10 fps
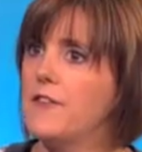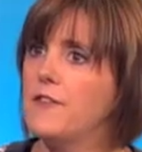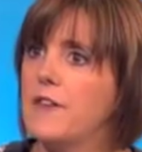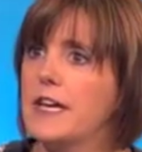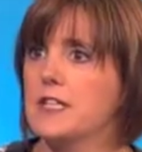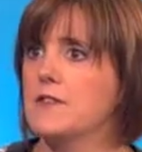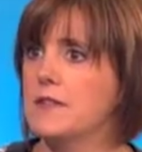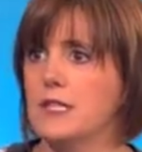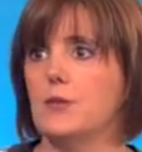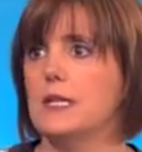
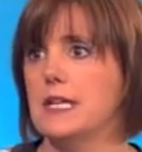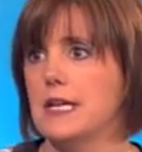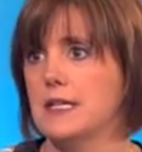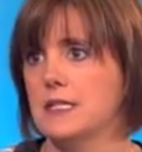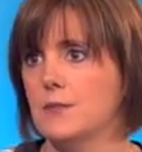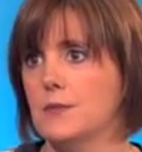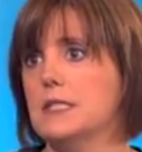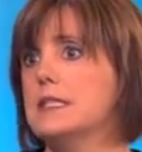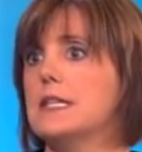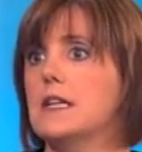effectively with their
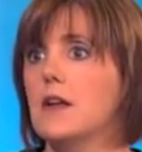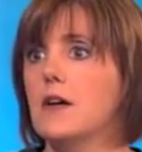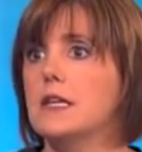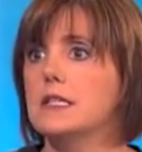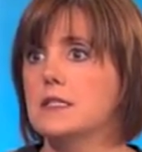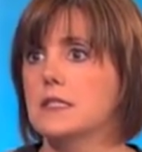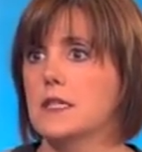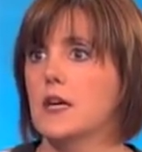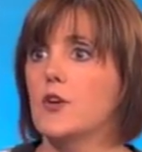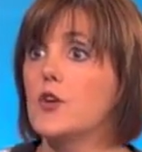customers and their clients
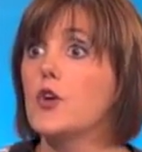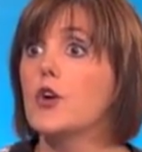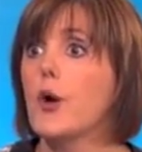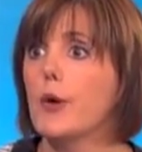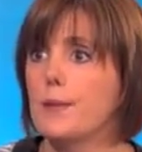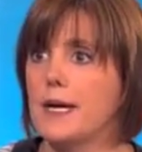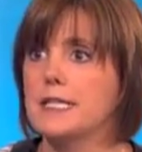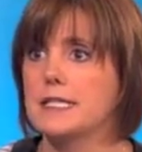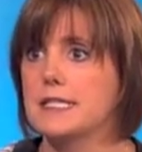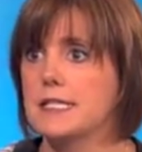on an ongoing
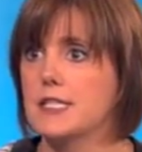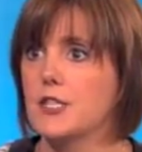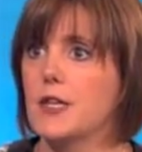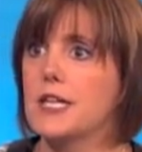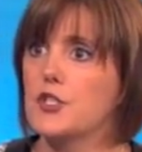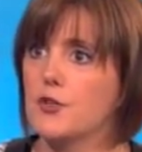basis. So they